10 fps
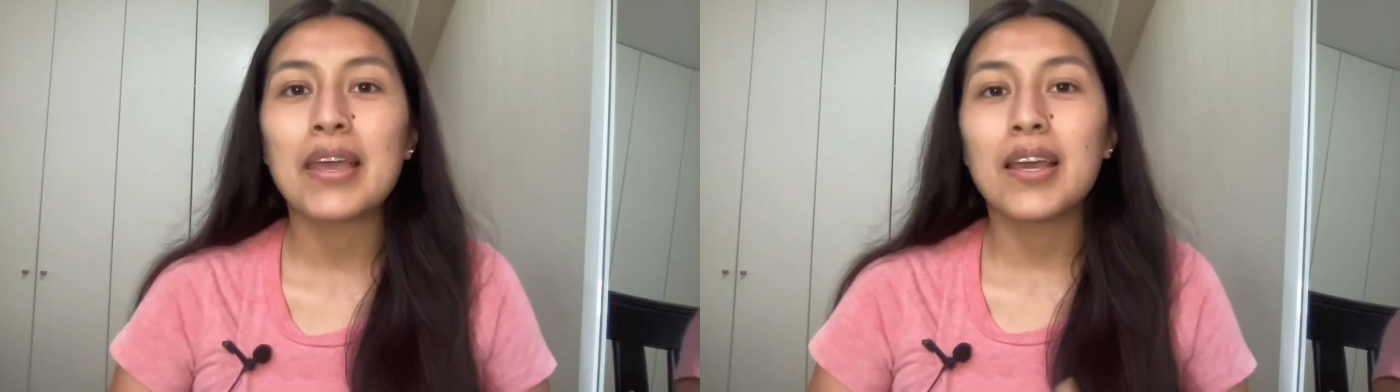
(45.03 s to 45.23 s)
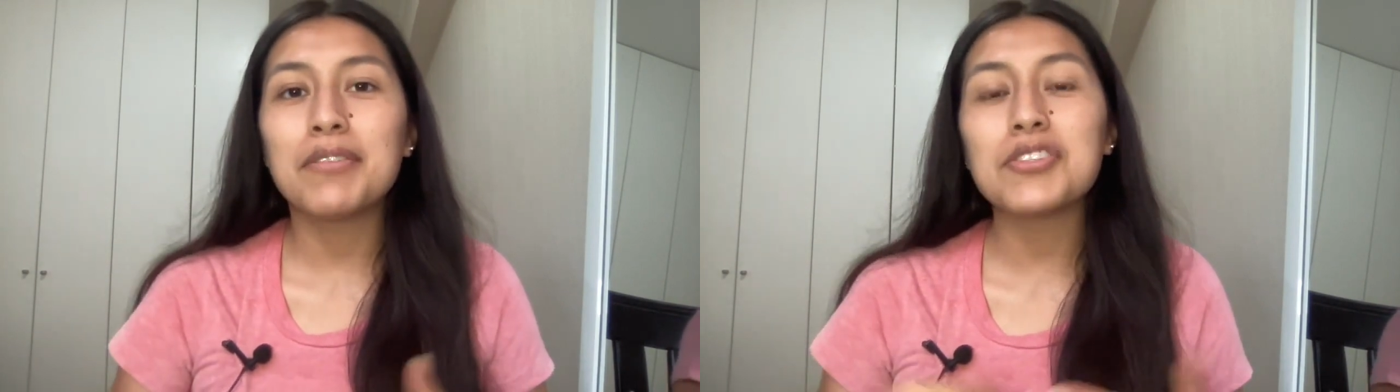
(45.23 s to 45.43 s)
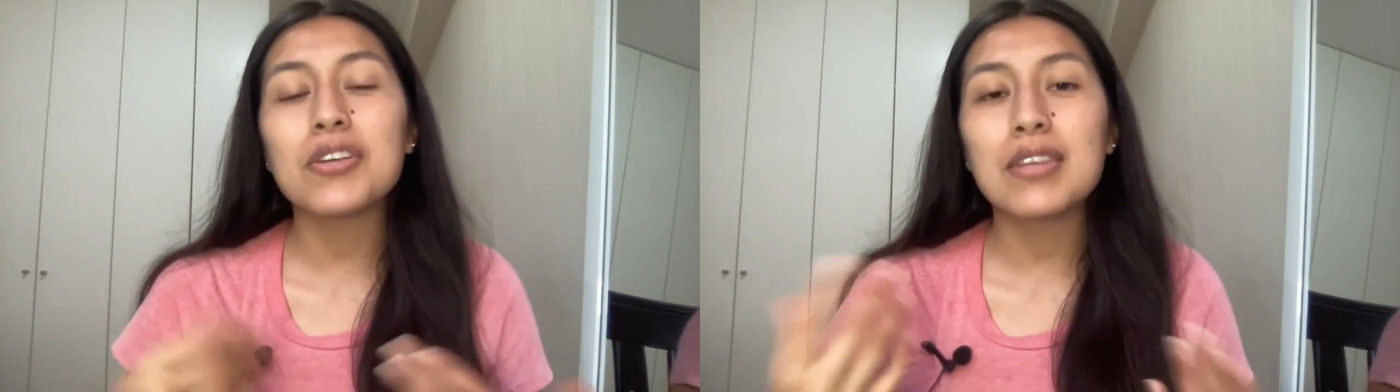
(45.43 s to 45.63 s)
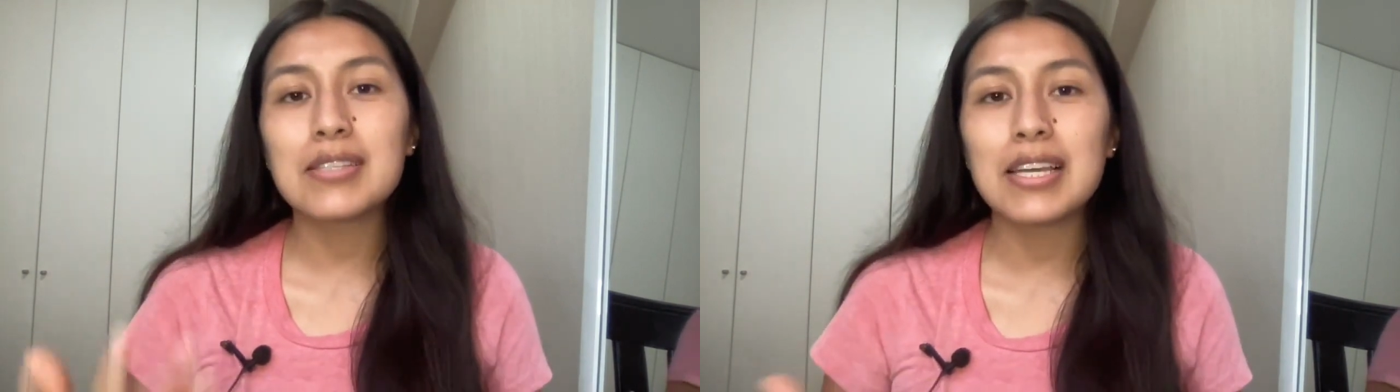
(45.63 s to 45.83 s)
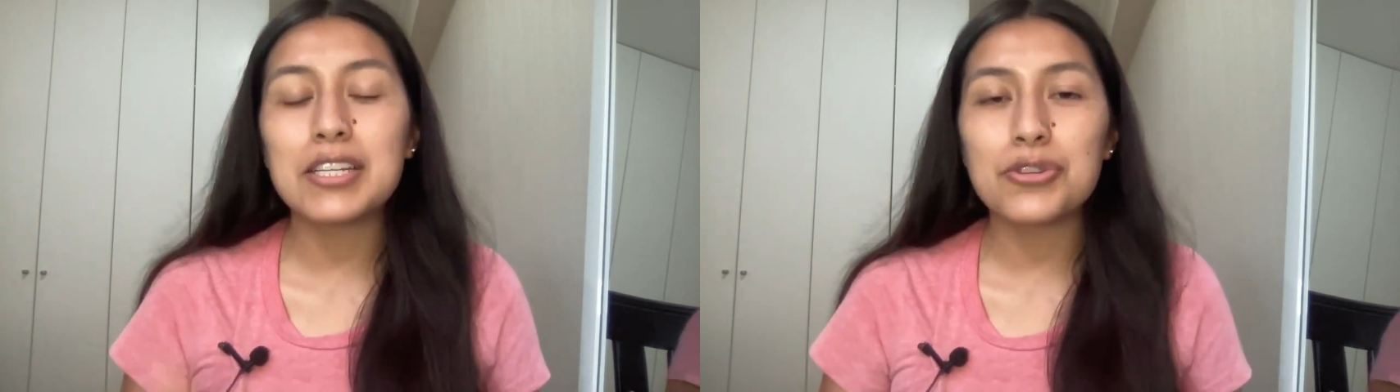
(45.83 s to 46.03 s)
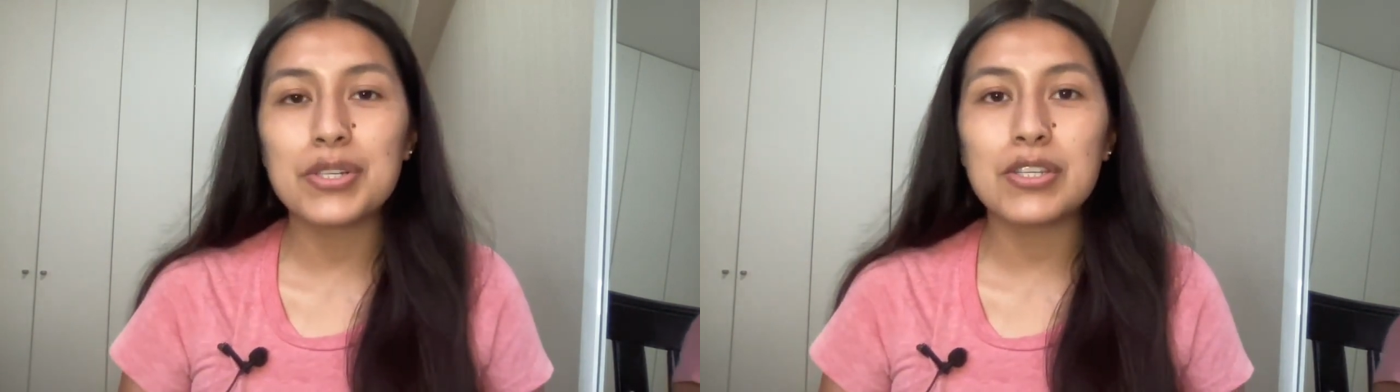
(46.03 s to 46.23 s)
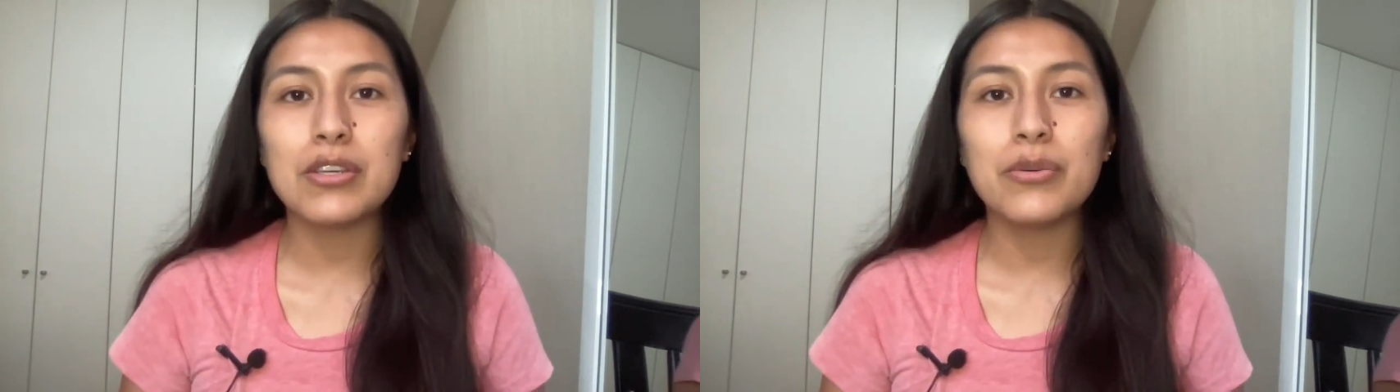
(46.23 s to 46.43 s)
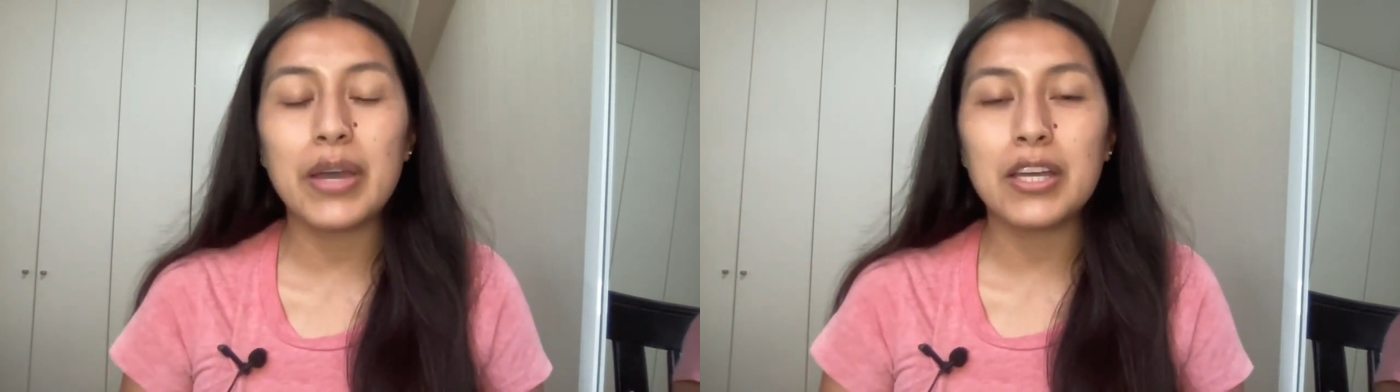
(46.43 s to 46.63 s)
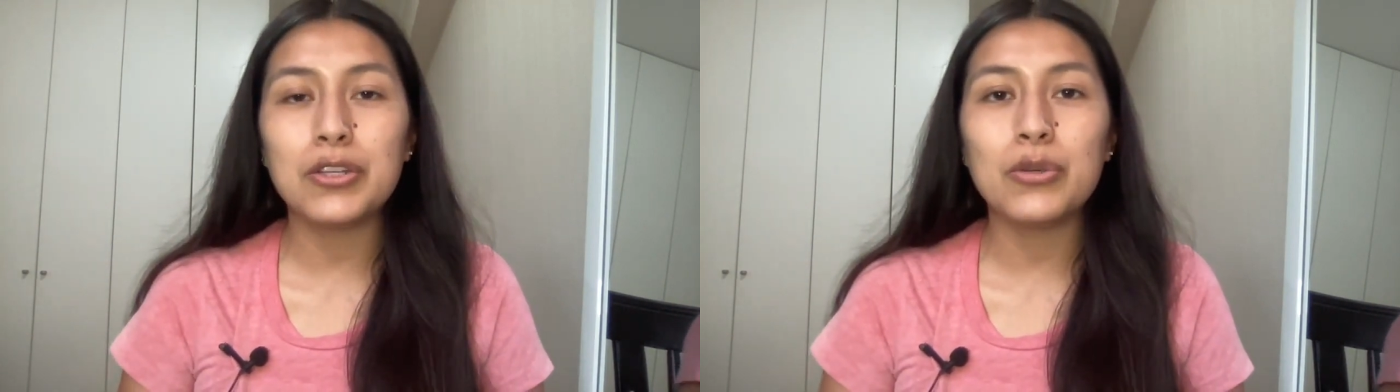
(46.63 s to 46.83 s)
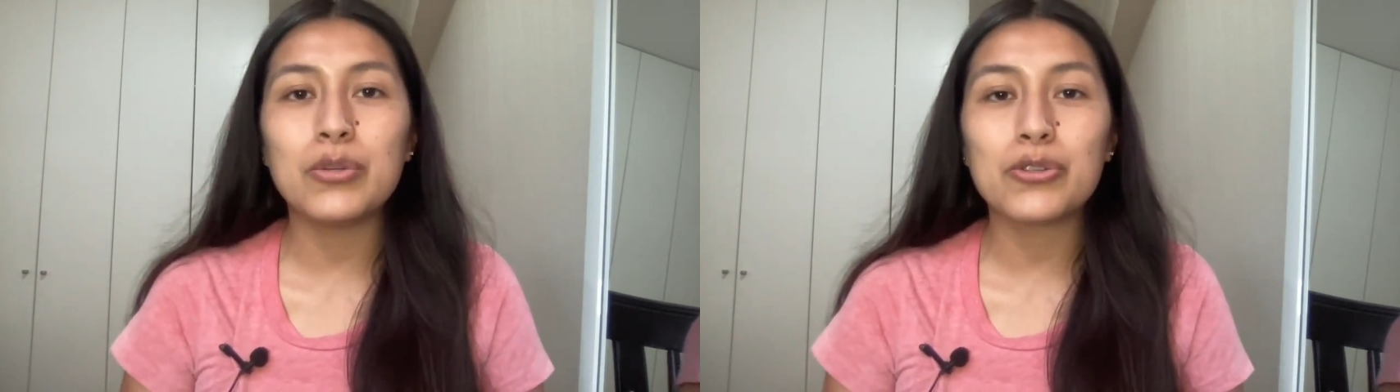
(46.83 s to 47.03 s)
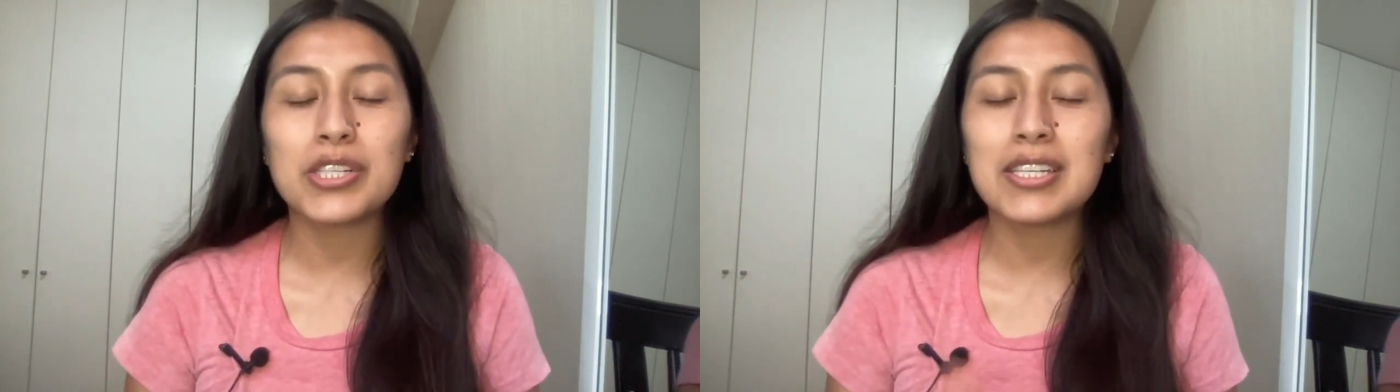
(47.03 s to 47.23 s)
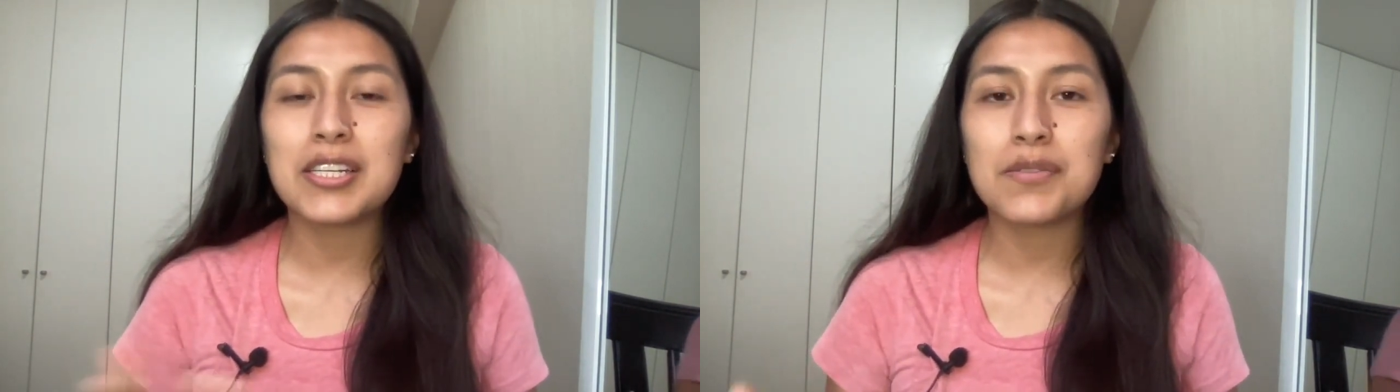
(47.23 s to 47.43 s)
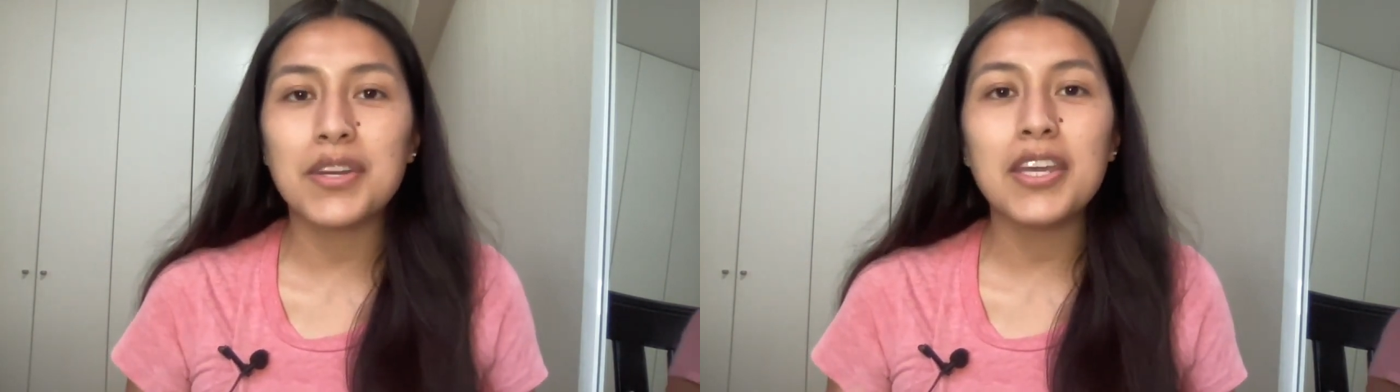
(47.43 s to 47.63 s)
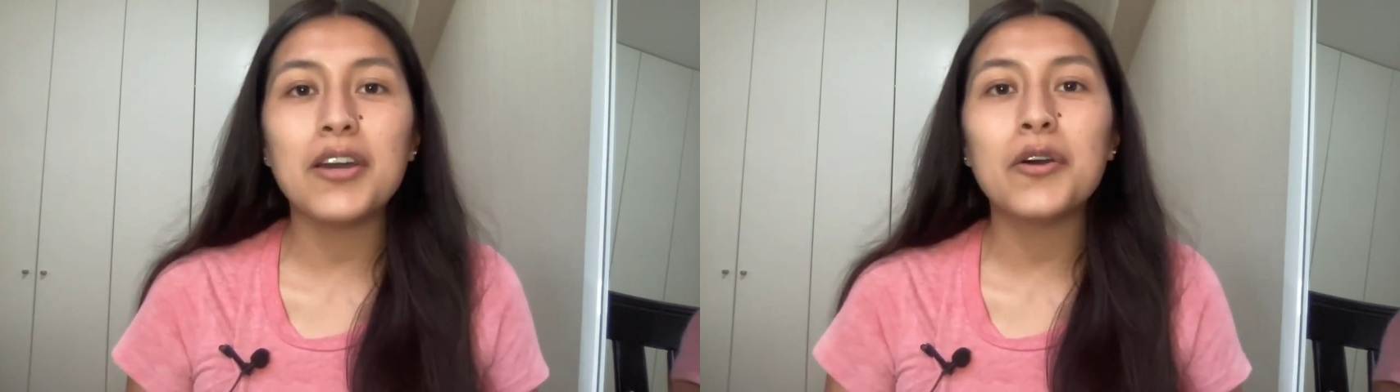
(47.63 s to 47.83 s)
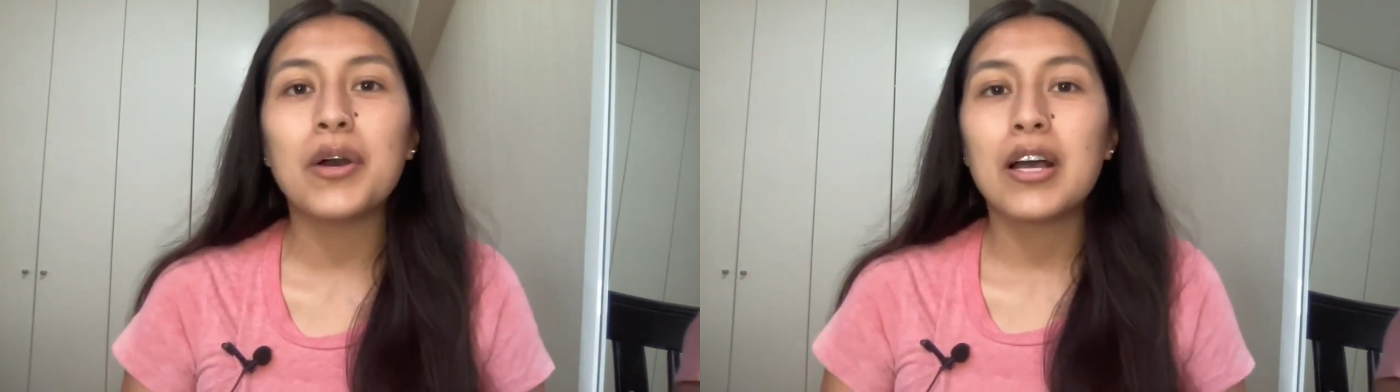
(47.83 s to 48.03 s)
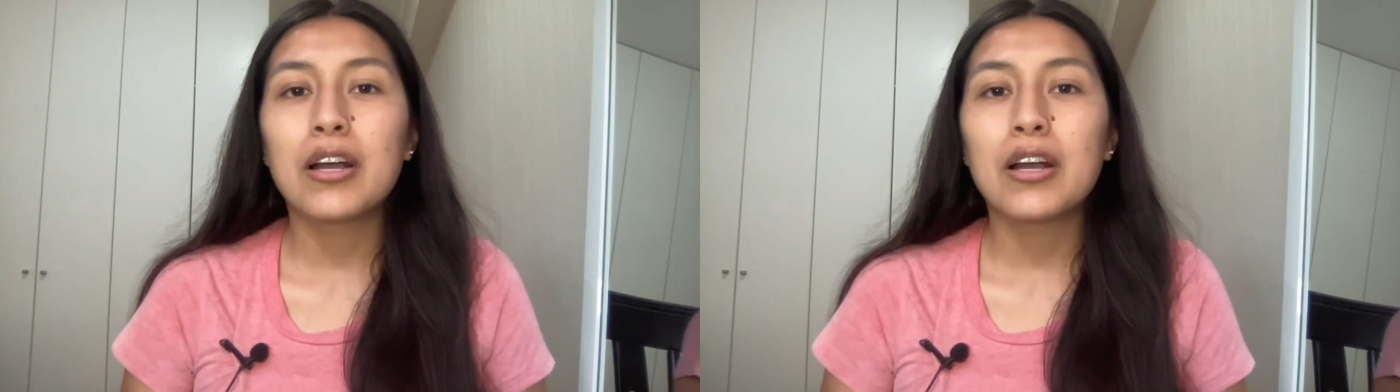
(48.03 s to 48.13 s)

if these are things that interest you and you enjoyed today's video,